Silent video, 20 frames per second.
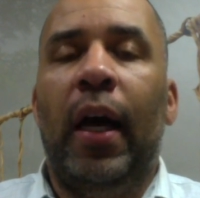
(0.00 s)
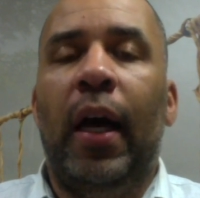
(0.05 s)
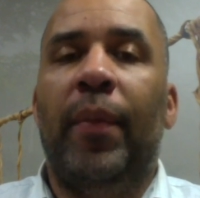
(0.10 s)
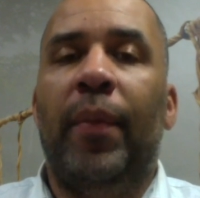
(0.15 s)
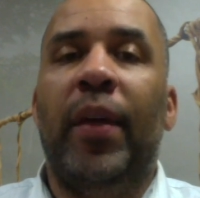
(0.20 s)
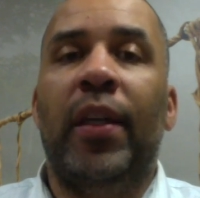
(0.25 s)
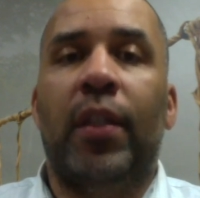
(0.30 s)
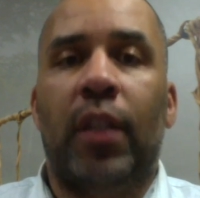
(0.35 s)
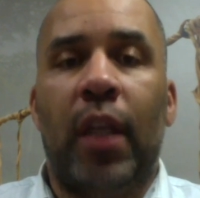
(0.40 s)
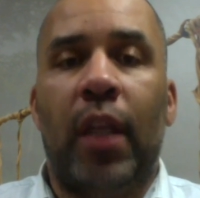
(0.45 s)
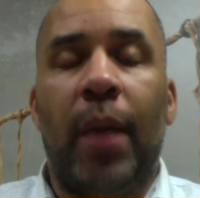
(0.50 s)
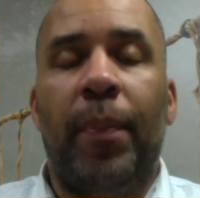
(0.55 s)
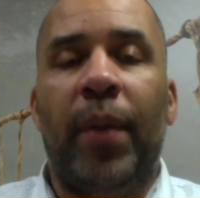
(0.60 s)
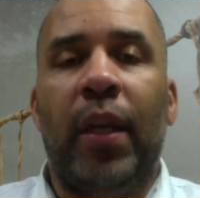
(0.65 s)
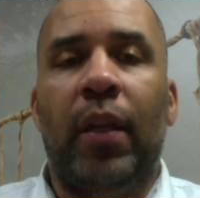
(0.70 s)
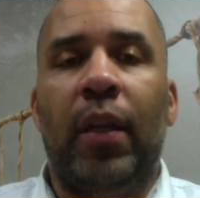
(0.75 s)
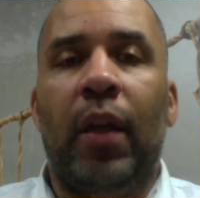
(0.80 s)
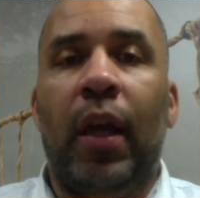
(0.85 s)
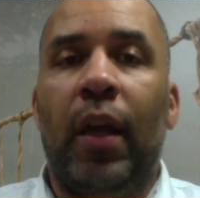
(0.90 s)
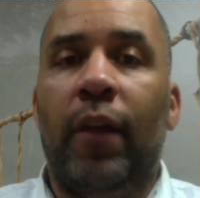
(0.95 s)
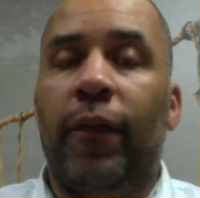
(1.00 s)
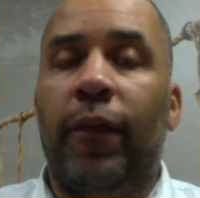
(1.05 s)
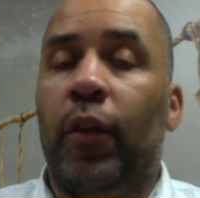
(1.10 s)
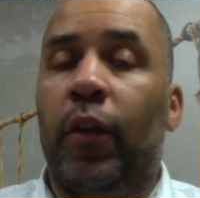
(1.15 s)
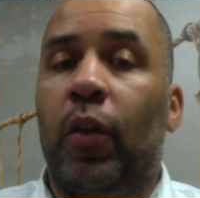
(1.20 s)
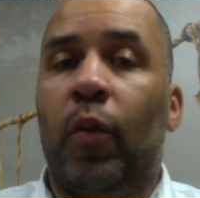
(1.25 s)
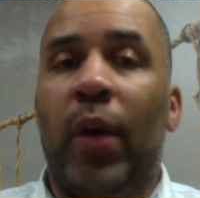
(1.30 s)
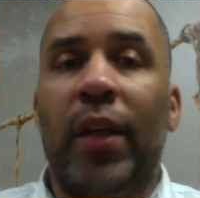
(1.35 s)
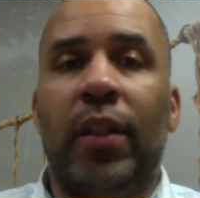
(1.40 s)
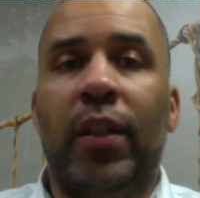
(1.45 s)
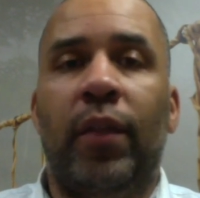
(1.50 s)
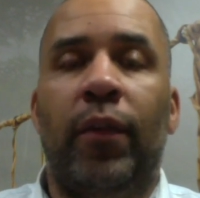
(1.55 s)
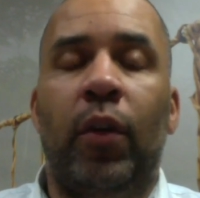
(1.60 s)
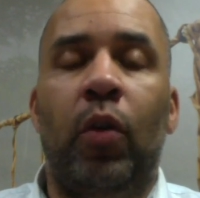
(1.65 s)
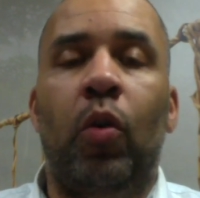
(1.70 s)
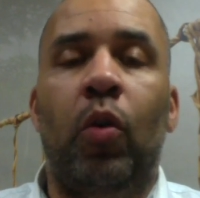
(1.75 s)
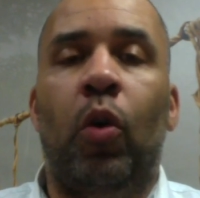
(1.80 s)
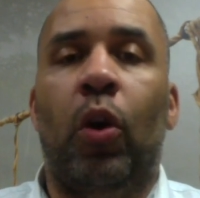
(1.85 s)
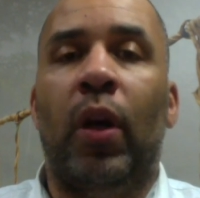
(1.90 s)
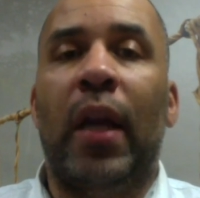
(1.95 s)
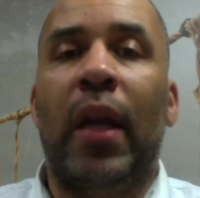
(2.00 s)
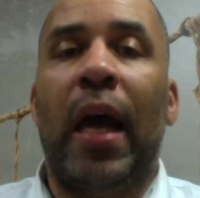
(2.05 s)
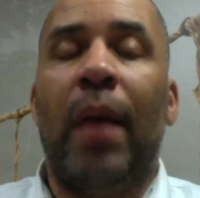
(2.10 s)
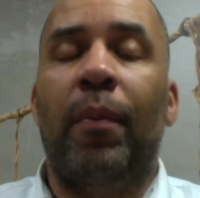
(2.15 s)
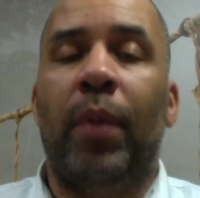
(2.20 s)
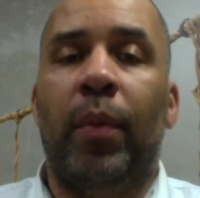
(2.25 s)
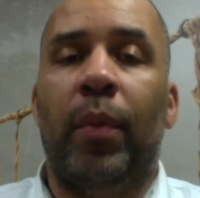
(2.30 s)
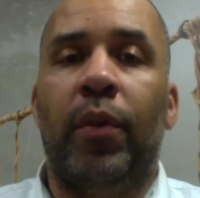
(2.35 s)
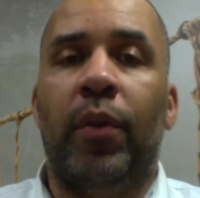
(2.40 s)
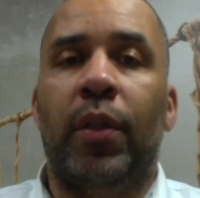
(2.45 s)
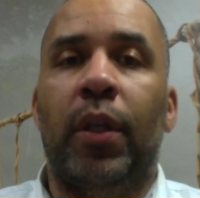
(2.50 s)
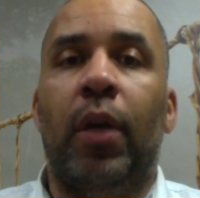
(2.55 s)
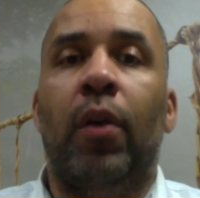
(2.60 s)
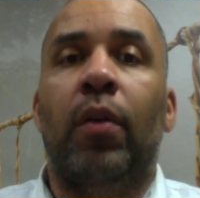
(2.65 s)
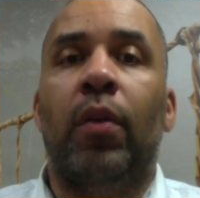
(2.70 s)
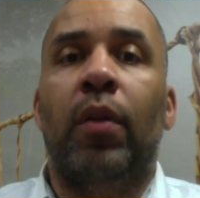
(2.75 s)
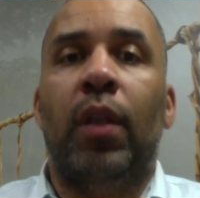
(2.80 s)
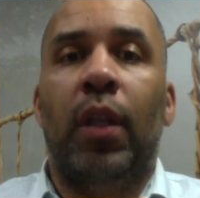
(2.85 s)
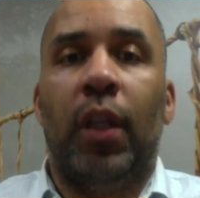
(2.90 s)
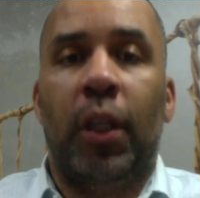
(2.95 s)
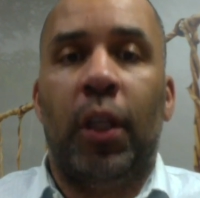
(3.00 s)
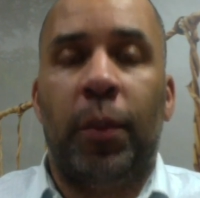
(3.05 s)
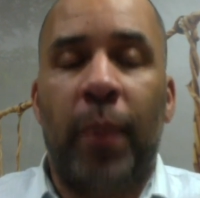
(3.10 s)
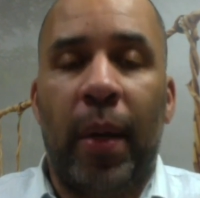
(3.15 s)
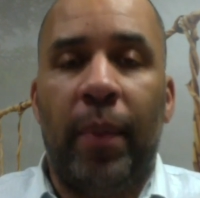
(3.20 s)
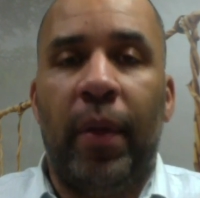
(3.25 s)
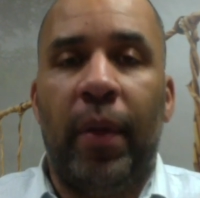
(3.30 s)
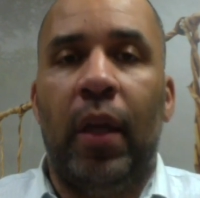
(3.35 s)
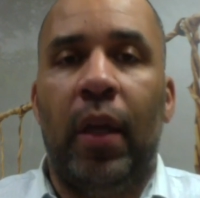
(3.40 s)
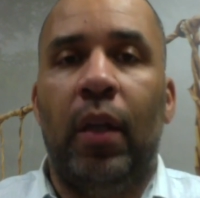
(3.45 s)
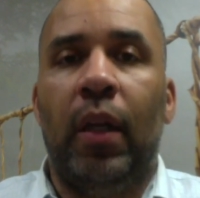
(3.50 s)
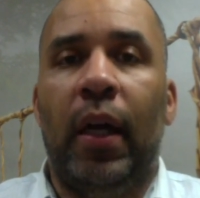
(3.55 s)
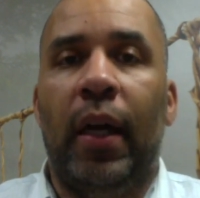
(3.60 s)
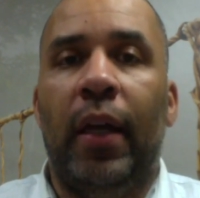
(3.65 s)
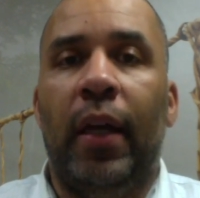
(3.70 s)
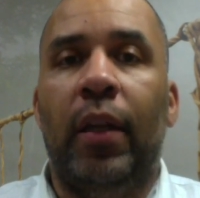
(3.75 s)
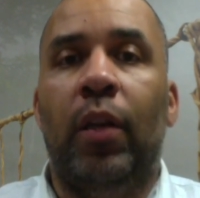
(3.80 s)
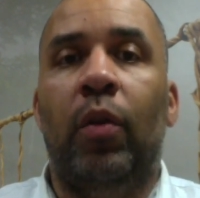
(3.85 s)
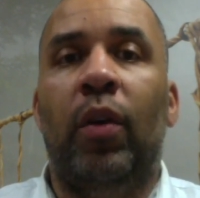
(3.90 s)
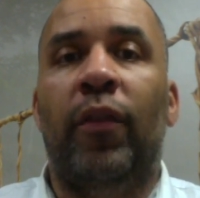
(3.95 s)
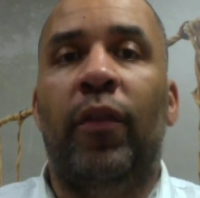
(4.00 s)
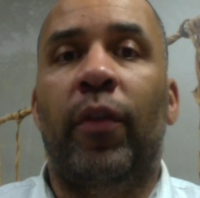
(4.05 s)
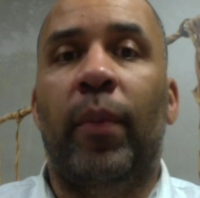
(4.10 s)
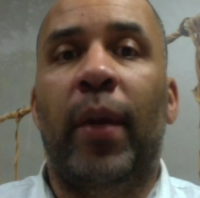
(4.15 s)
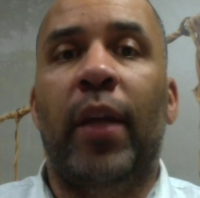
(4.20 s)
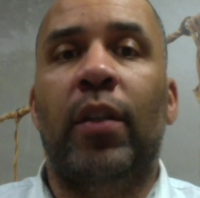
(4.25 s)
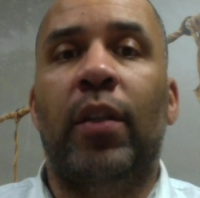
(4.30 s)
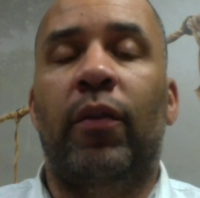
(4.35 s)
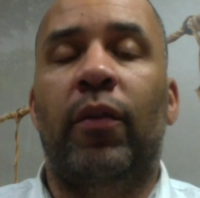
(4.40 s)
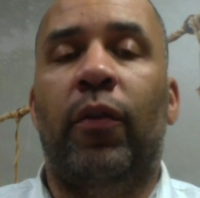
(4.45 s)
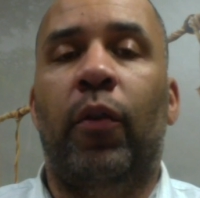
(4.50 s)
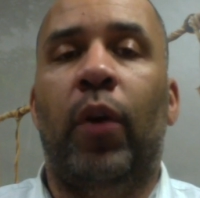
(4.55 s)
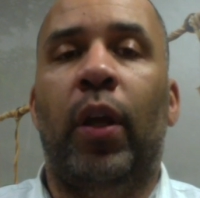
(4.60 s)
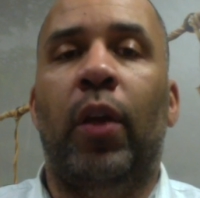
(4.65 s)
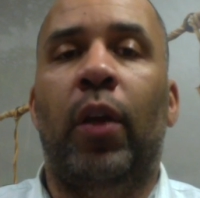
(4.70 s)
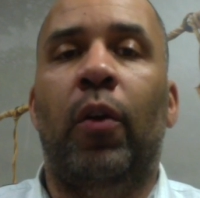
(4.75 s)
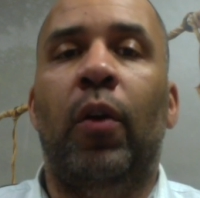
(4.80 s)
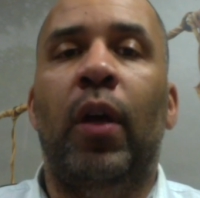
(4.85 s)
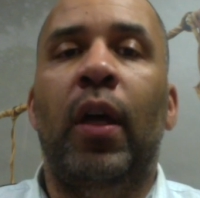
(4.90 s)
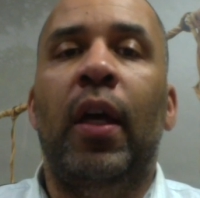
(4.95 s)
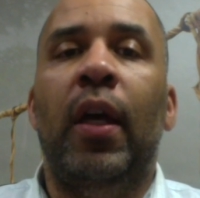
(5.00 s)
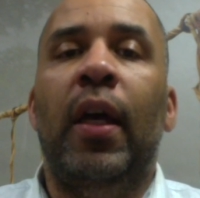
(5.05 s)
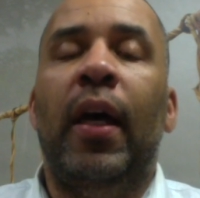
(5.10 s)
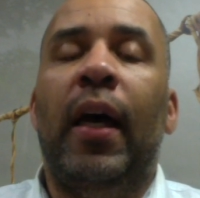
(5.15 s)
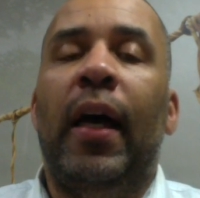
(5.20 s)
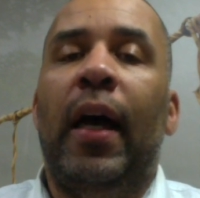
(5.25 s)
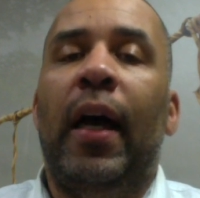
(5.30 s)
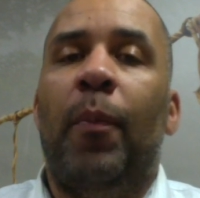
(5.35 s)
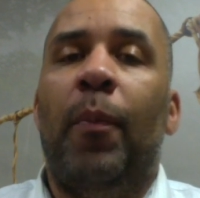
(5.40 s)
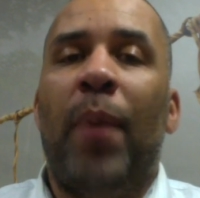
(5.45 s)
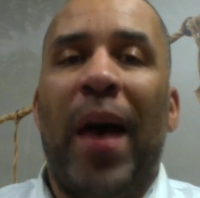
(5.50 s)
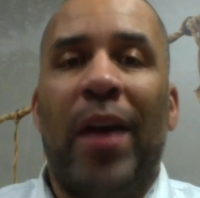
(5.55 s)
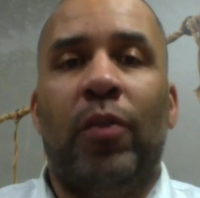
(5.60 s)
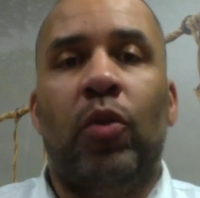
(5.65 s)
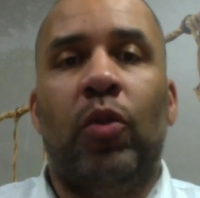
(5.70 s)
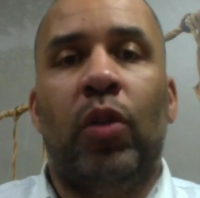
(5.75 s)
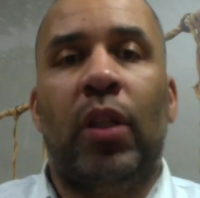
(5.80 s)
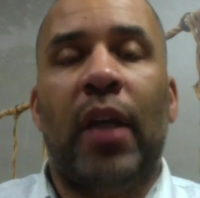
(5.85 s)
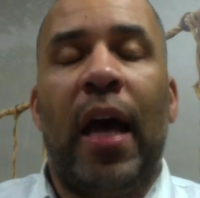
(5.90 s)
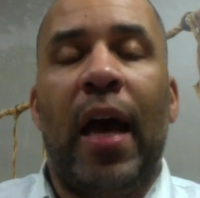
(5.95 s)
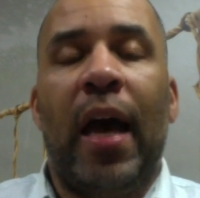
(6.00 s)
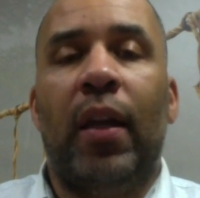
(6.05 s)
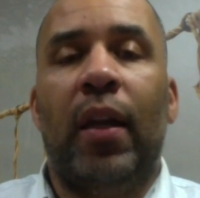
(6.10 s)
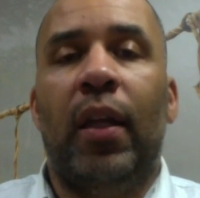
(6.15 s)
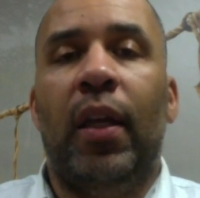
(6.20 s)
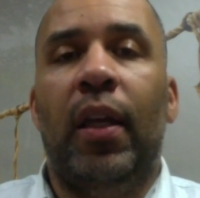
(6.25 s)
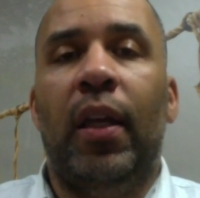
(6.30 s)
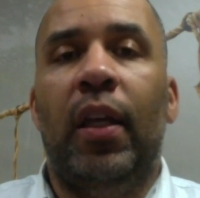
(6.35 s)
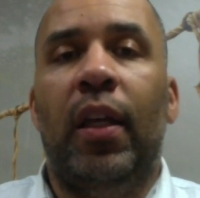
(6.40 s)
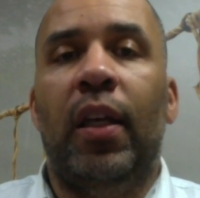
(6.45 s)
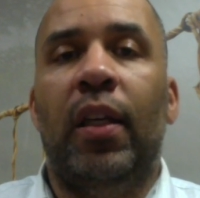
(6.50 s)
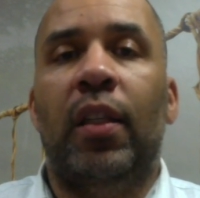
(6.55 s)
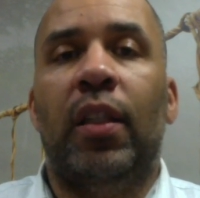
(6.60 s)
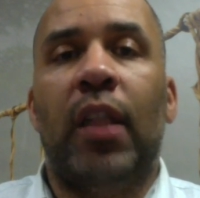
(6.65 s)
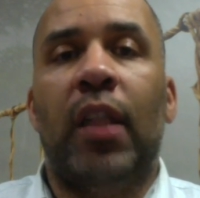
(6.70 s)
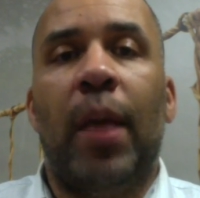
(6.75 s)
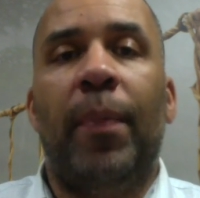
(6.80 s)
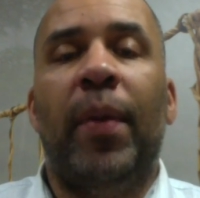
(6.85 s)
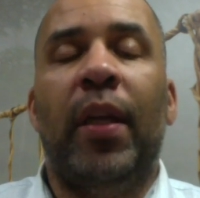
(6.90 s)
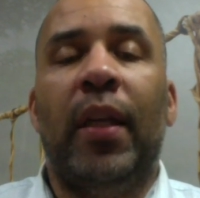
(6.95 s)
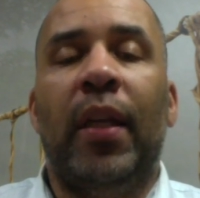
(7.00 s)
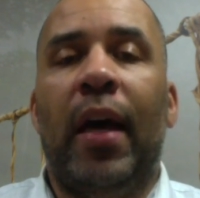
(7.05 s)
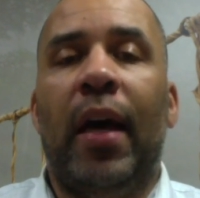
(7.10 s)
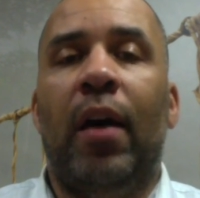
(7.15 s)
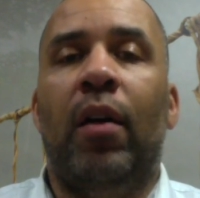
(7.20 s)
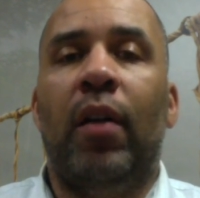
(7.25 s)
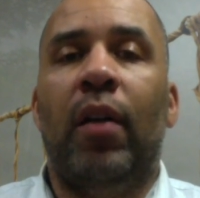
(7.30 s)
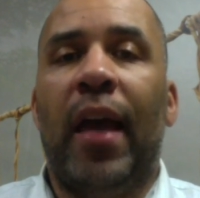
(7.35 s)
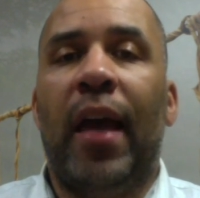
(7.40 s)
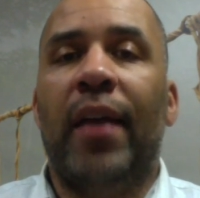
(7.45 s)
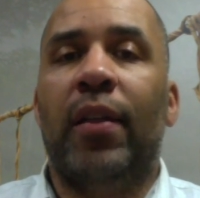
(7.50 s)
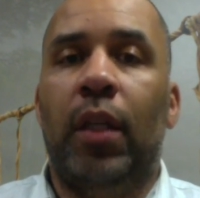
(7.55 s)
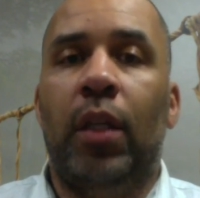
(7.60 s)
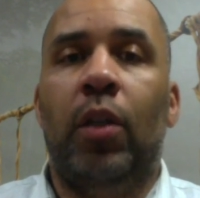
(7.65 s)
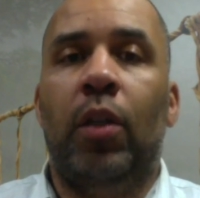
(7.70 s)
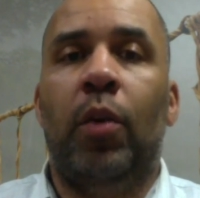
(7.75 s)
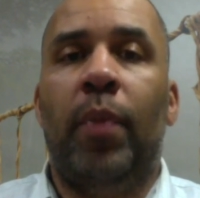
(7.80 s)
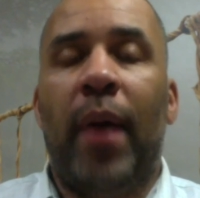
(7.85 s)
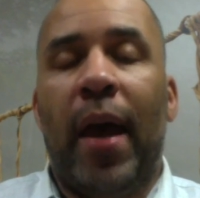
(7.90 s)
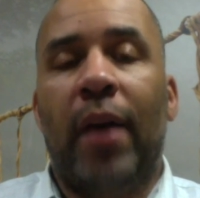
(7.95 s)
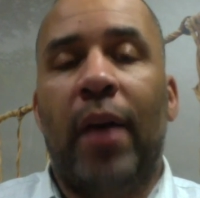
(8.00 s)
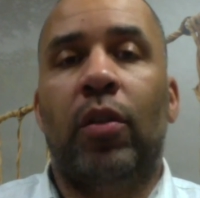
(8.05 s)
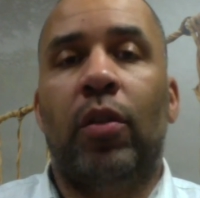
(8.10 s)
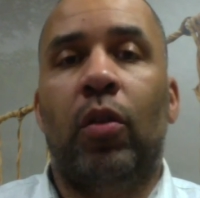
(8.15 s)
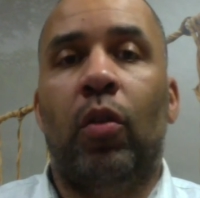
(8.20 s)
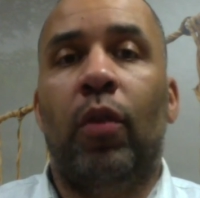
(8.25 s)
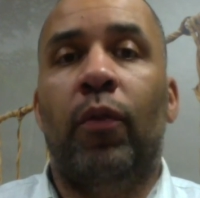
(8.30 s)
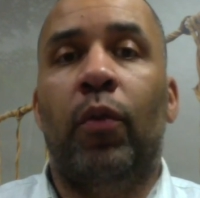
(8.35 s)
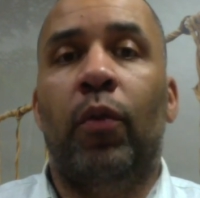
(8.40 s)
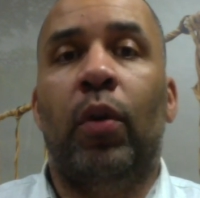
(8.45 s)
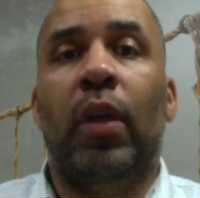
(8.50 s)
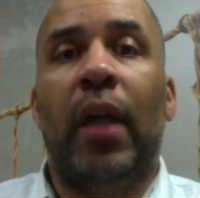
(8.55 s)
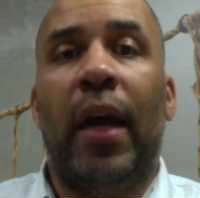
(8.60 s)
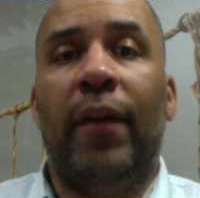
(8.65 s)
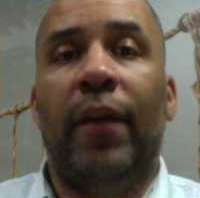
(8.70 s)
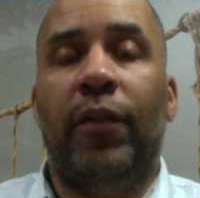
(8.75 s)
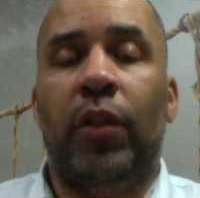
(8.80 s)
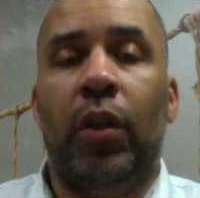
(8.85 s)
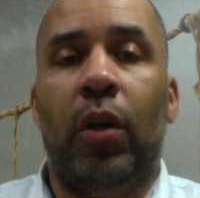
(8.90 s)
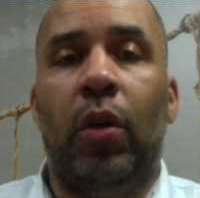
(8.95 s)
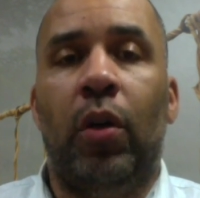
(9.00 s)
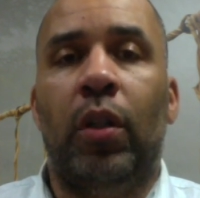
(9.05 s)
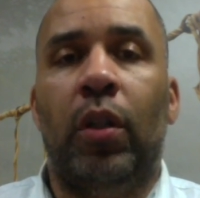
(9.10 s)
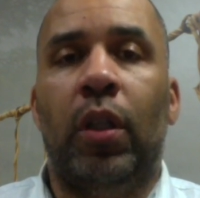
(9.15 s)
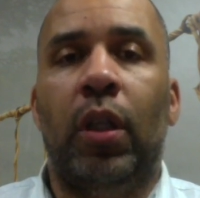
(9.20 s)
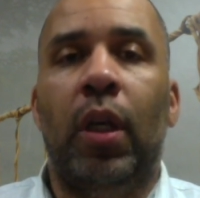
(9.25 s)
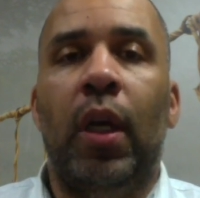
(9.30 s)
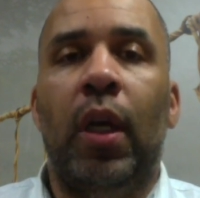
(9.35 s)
He's stepping, and for the rest of you who are not members here, then this may be new information for you. Pastor Scott is stepping down as senior pastor of Real Life Church